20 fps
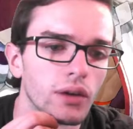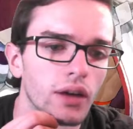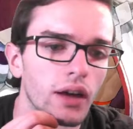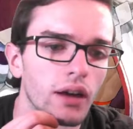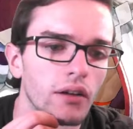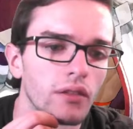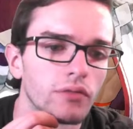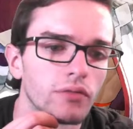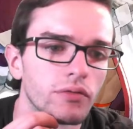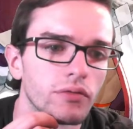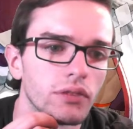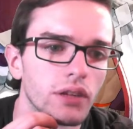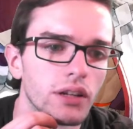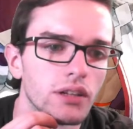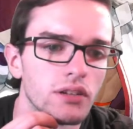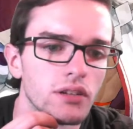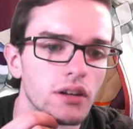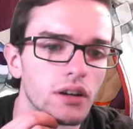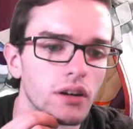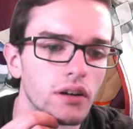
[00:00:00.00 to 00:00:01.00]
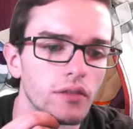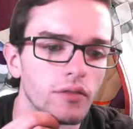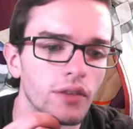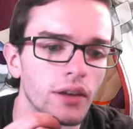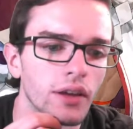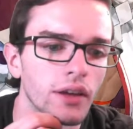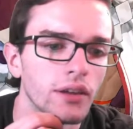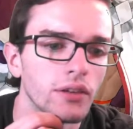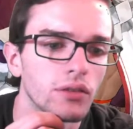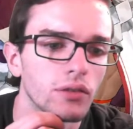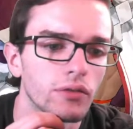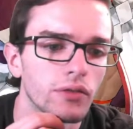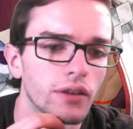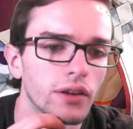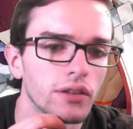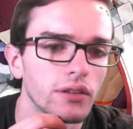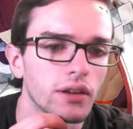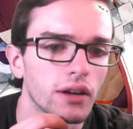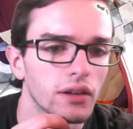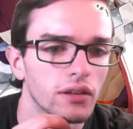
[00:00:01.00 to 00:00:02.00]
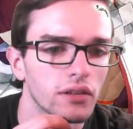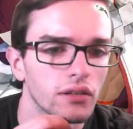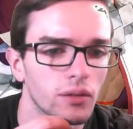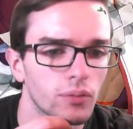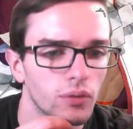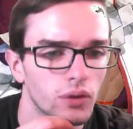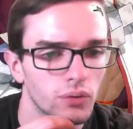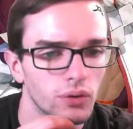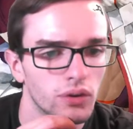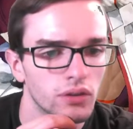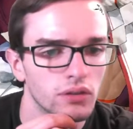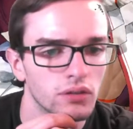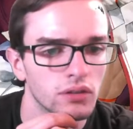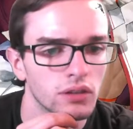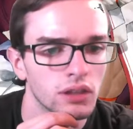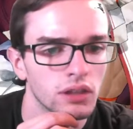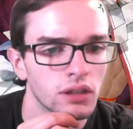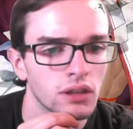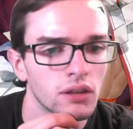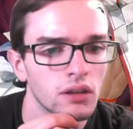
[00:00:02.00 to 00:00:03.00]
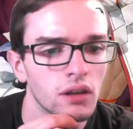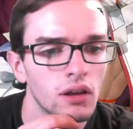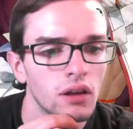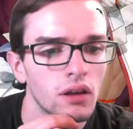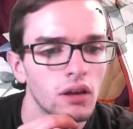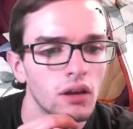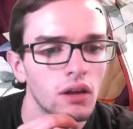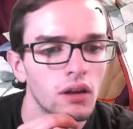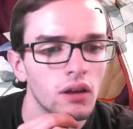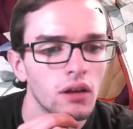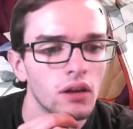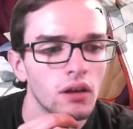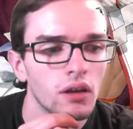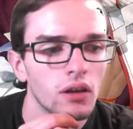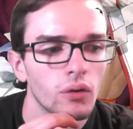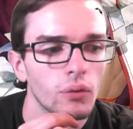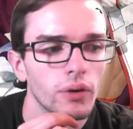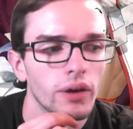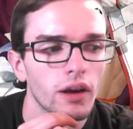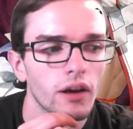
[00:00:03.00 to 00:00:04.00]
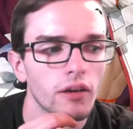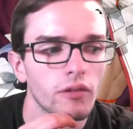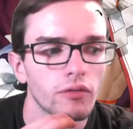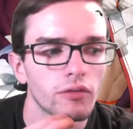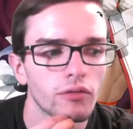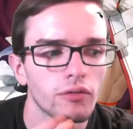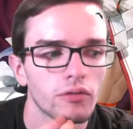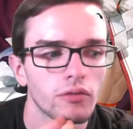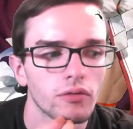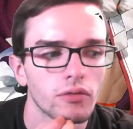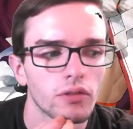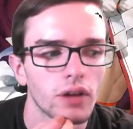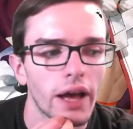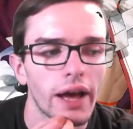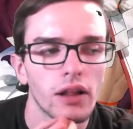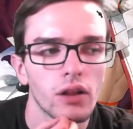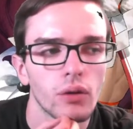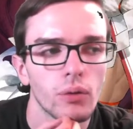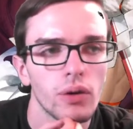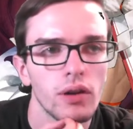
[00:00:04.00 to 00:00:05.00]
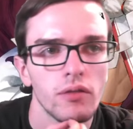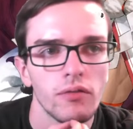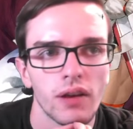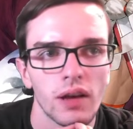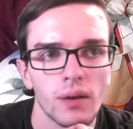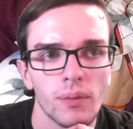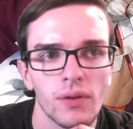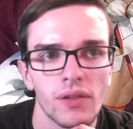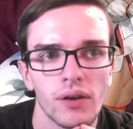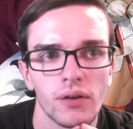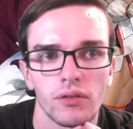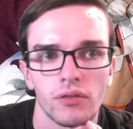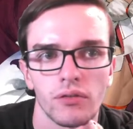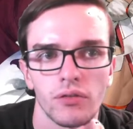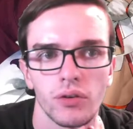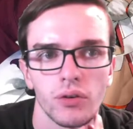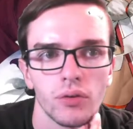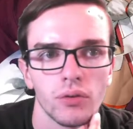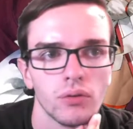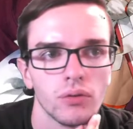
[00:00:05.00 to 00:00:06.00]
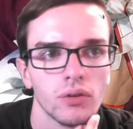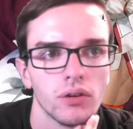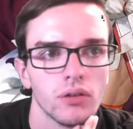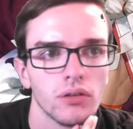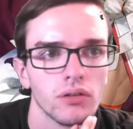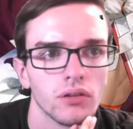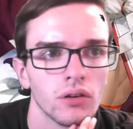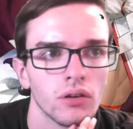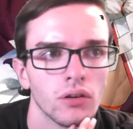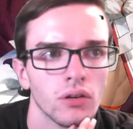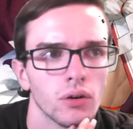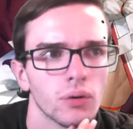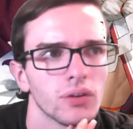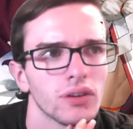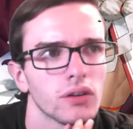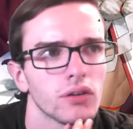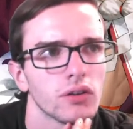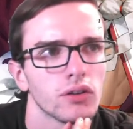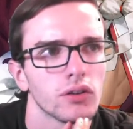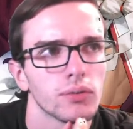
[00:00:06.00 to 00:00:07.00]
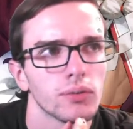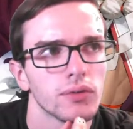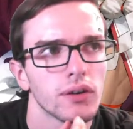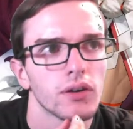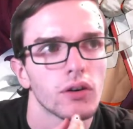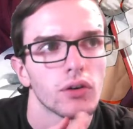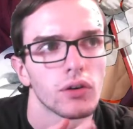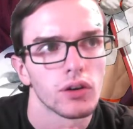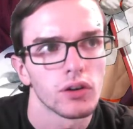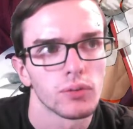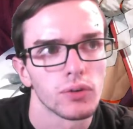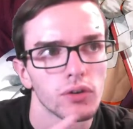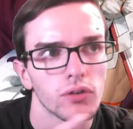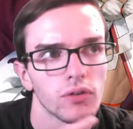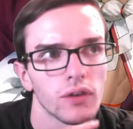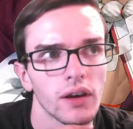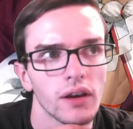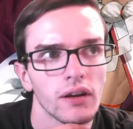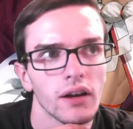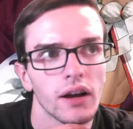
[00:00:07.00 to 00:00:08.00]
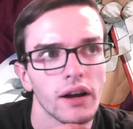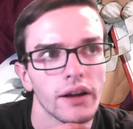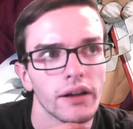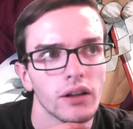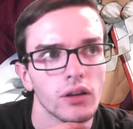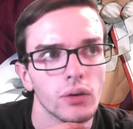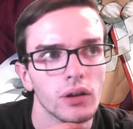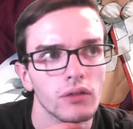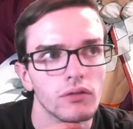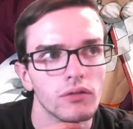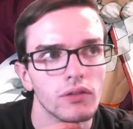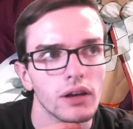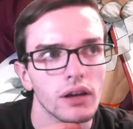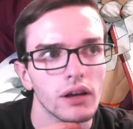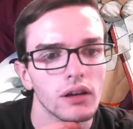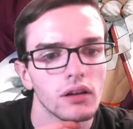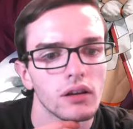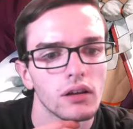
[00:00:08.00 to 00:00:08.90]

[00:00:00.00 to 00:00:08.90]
have Legendary Faye, so Faye's gotten something recently. We have Halloween Faye, but that was a few years ago. Or was that Christmas Faye? Christmas Faye, not Halloween Faye.